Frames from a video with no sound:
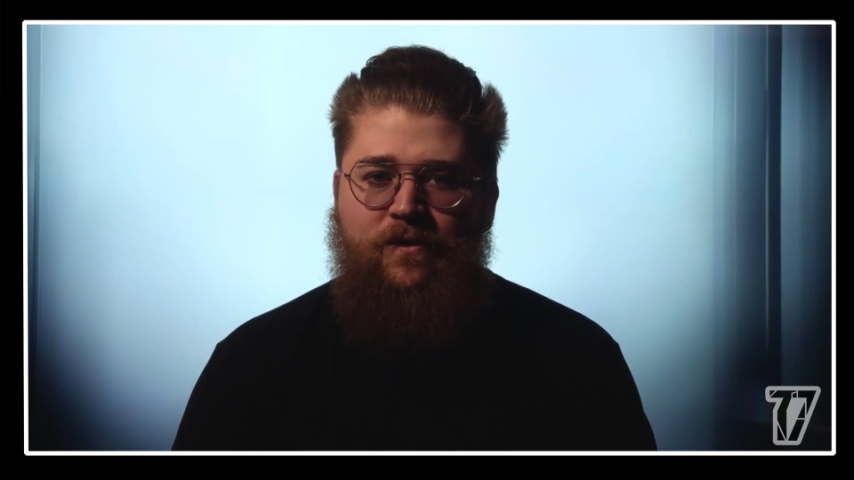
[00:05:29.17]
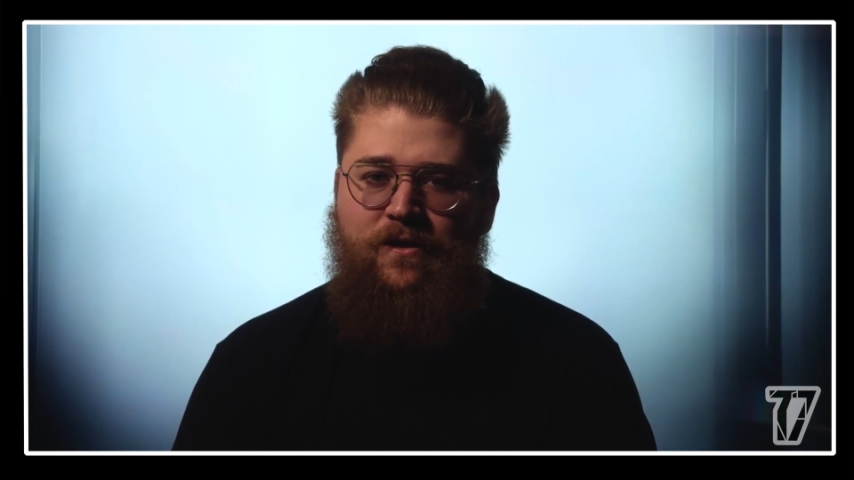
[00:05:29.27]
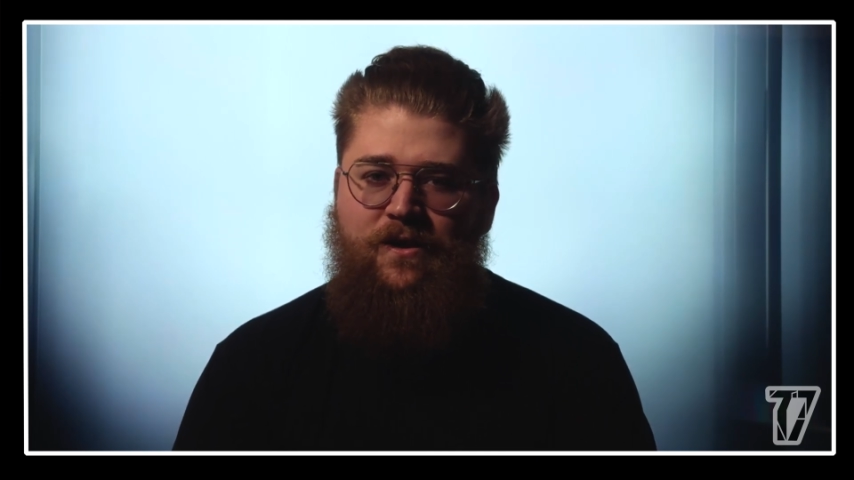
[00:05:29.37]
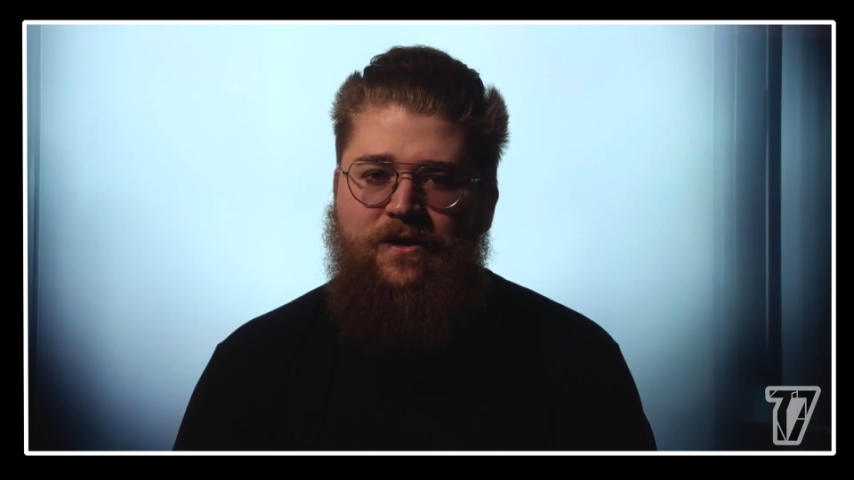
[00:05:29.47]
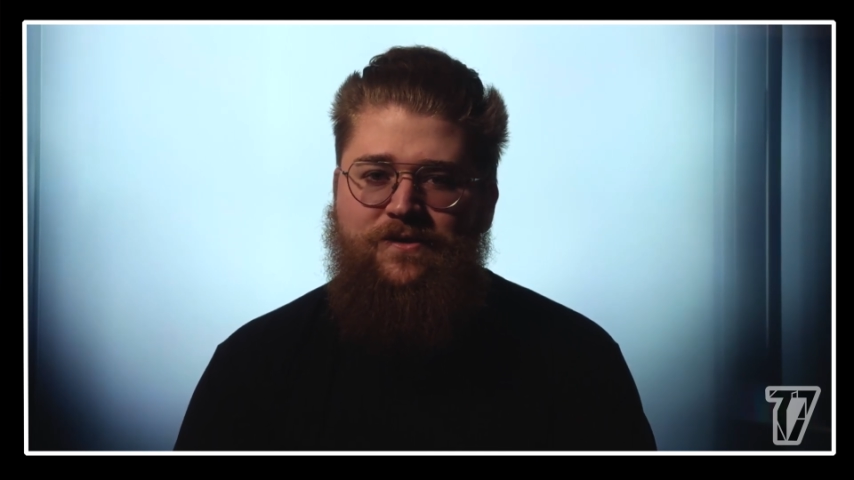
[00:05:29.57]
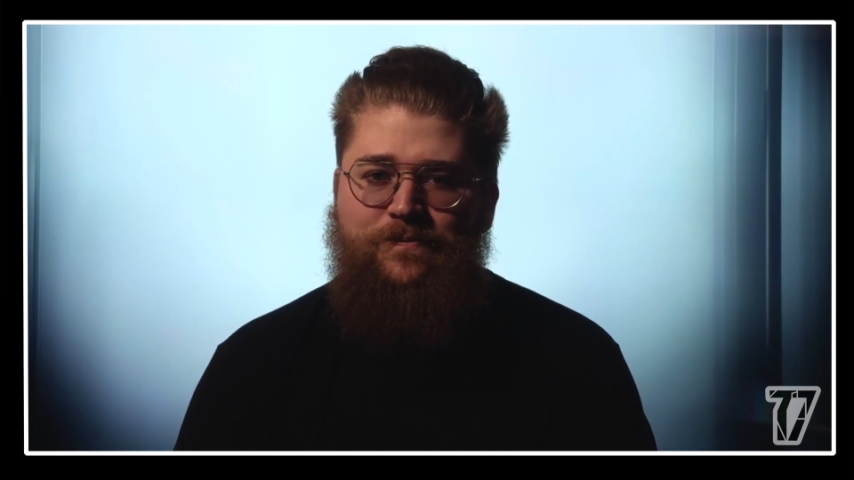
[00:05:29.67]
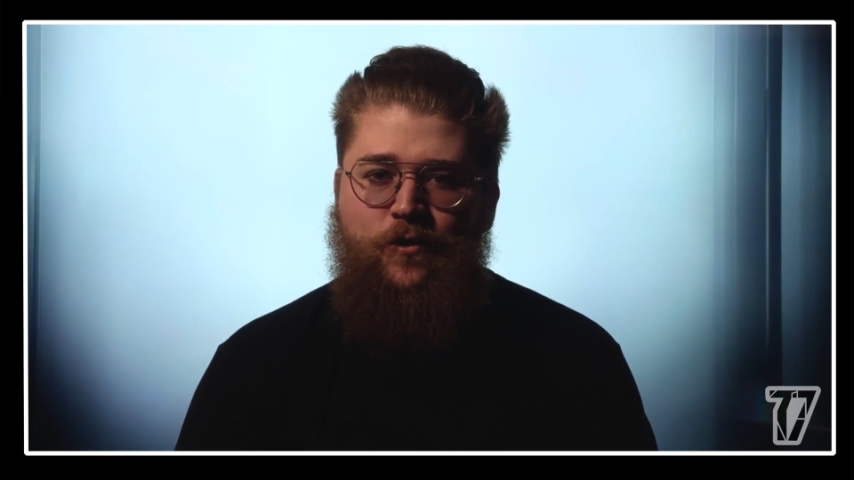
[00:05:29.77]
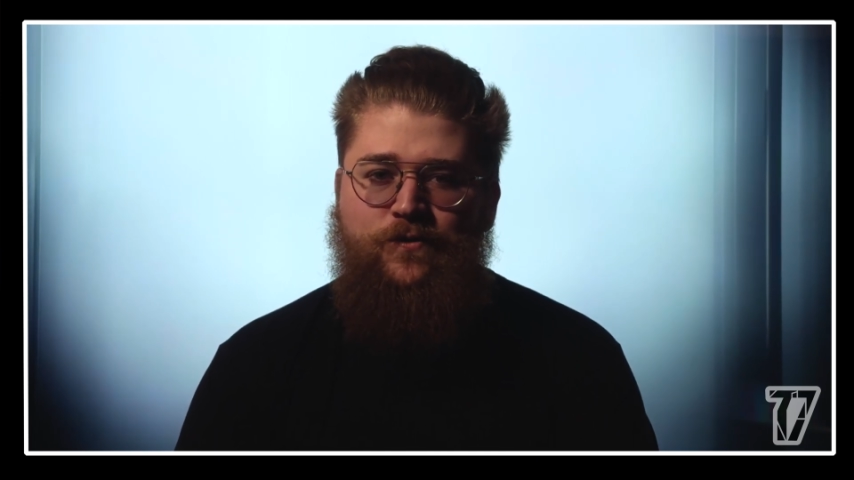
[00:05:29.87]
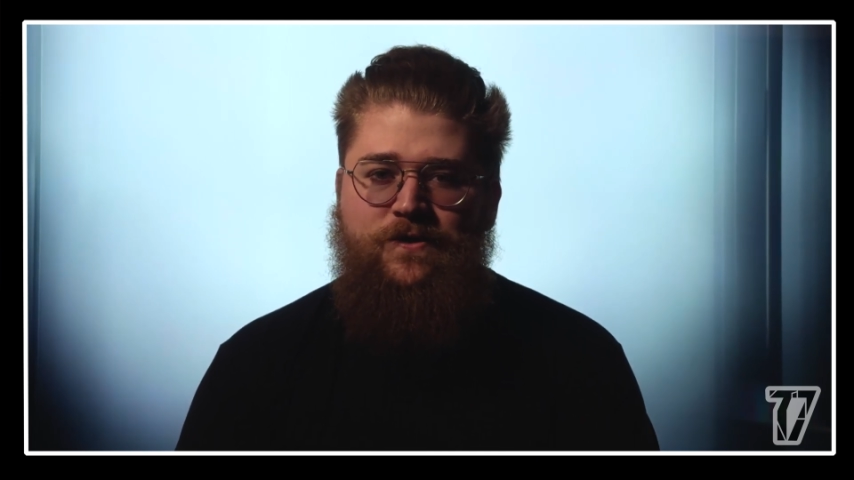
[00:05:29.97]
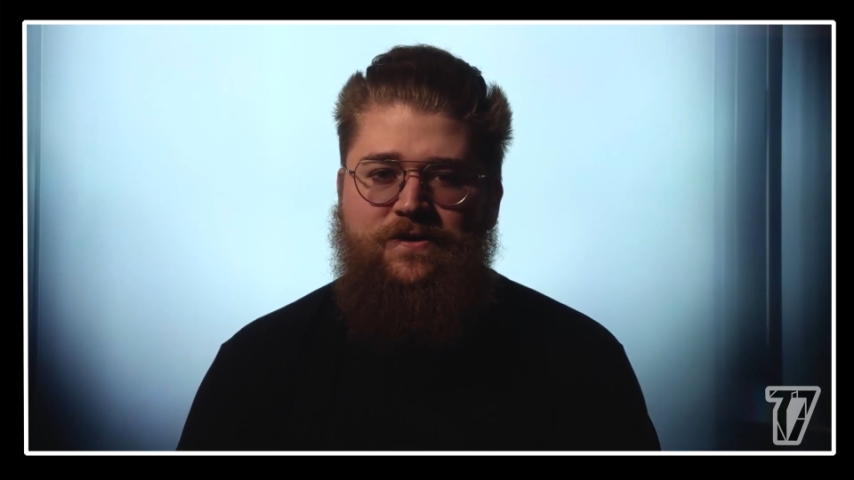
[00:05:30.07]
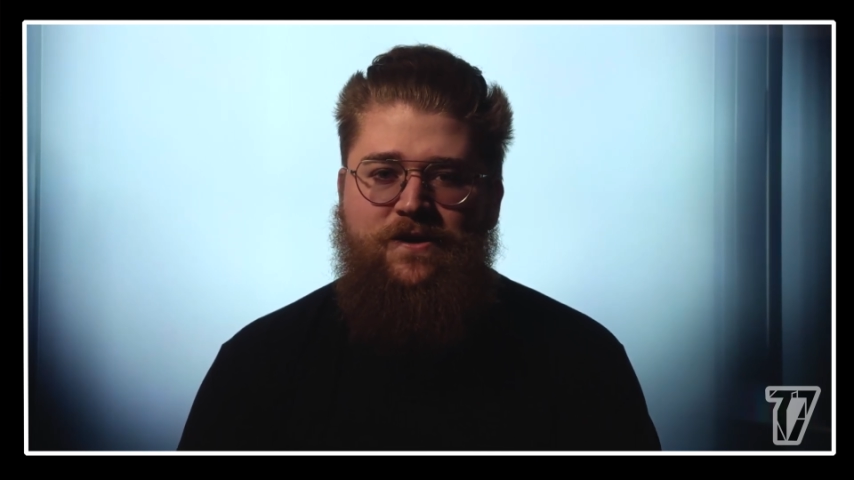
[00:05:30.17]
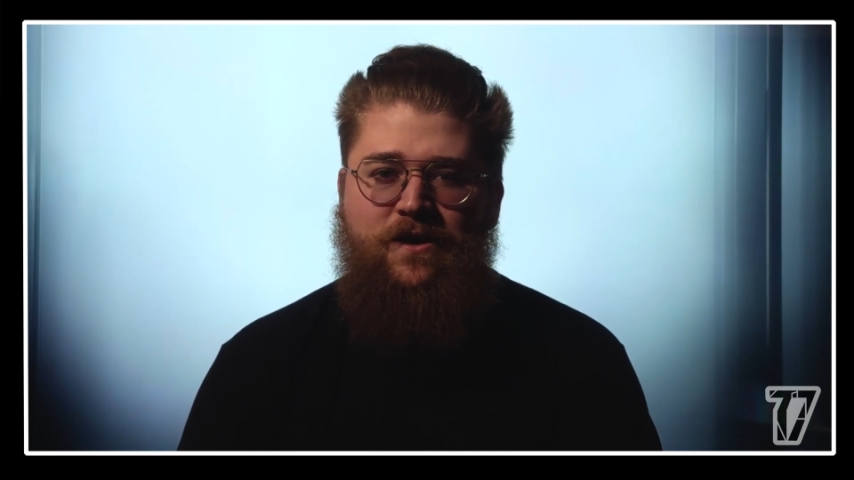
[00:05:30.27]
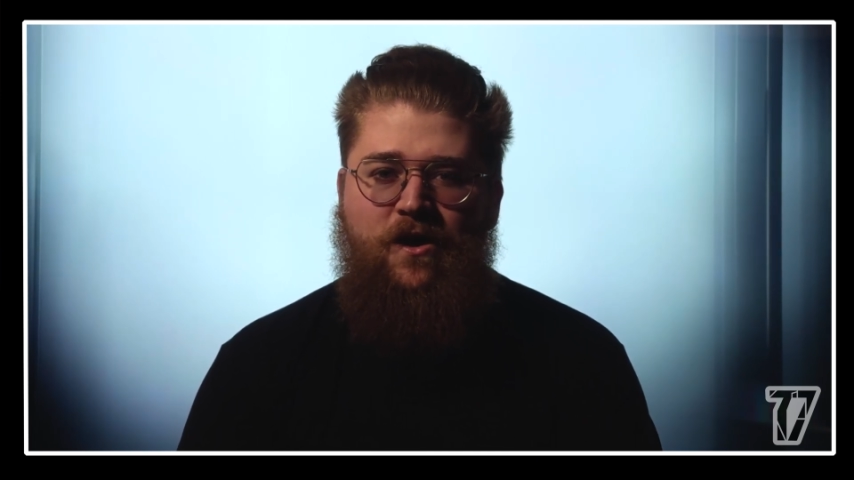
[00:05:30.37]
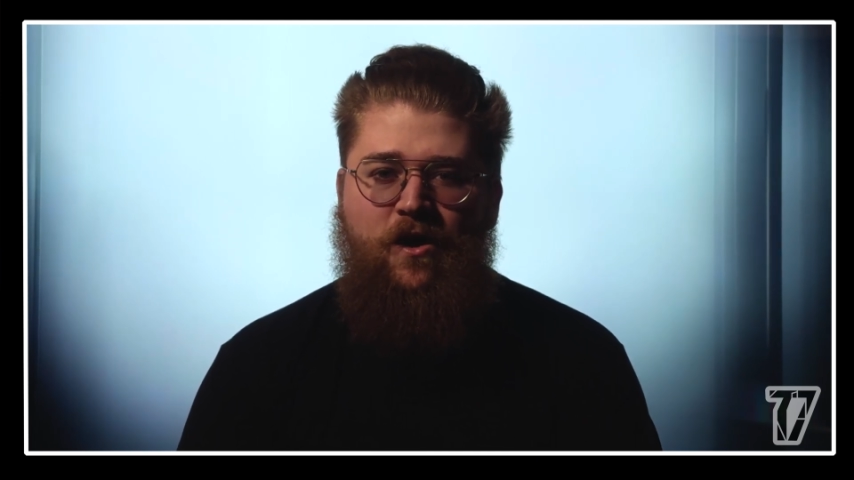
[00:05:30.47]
he exposes the